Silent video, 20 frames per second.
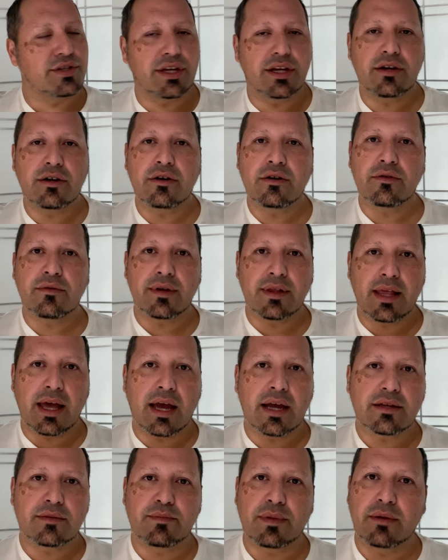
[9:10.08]
chill,
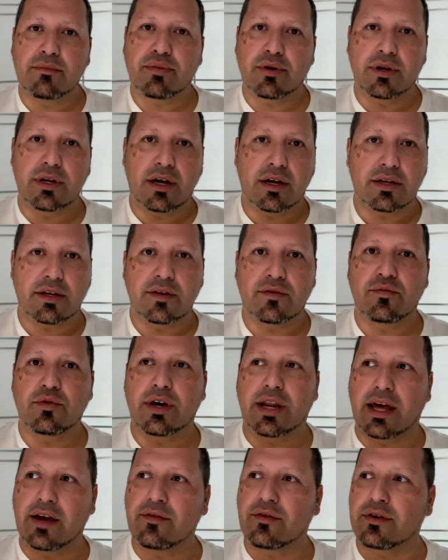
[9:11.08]
relax, being productive,
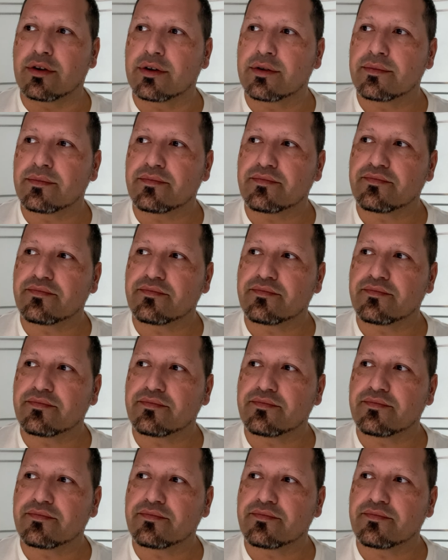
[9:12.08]
whatever,